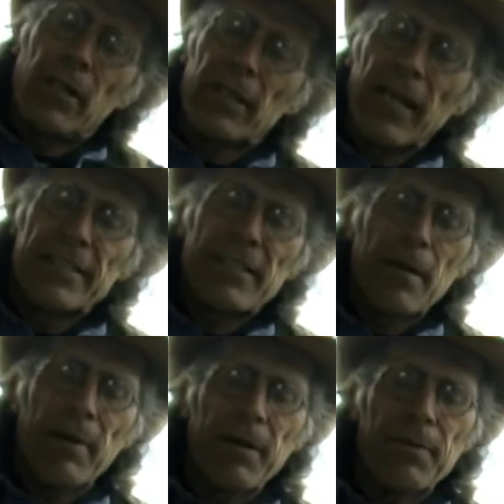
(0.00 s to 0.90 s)
look like
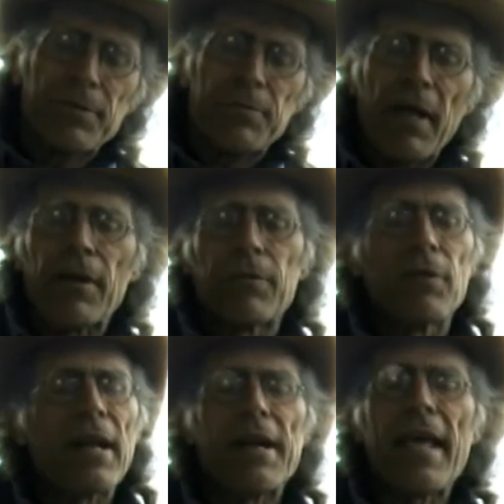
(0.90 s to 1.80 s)
somebody was ran
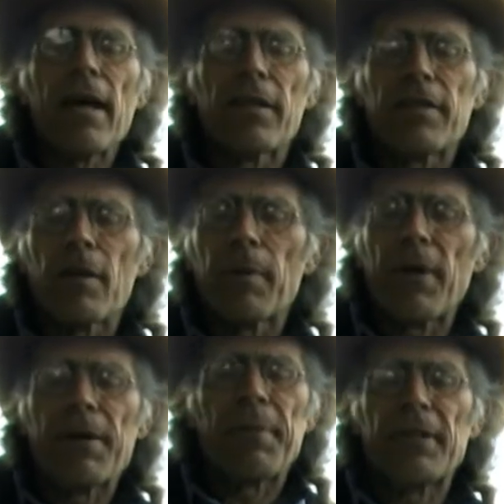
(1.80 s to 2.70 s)
a nail in there, but
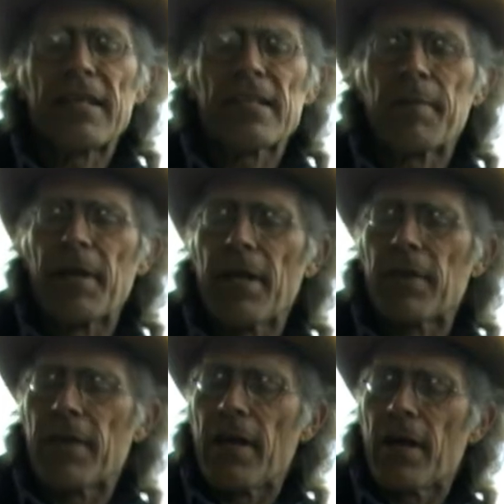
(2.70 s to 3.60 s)
wait a minute, that's not gonna be a
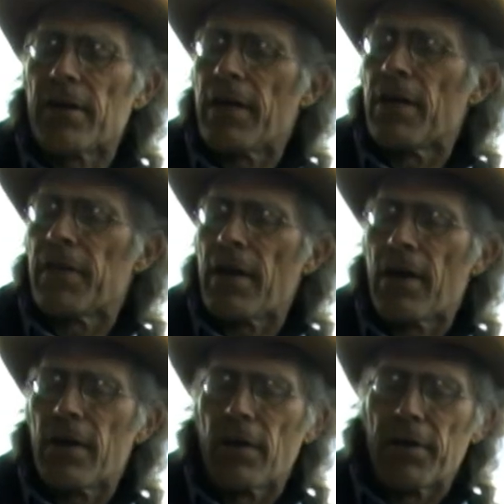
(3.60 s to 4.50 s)
nail there, a nail
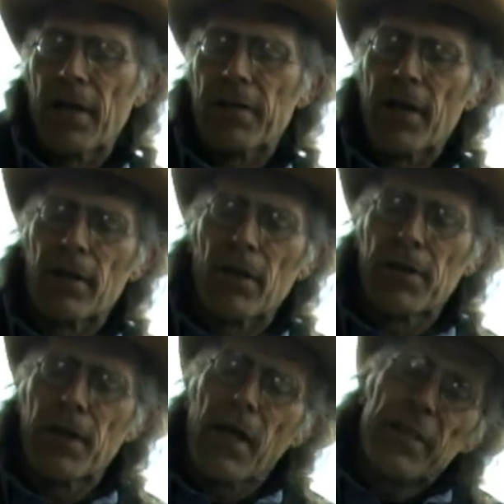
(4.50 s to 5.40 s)
there, a little nail there, a
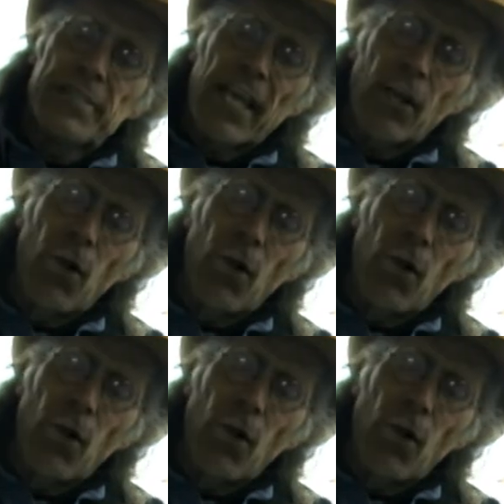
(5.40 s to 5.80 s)
little. See that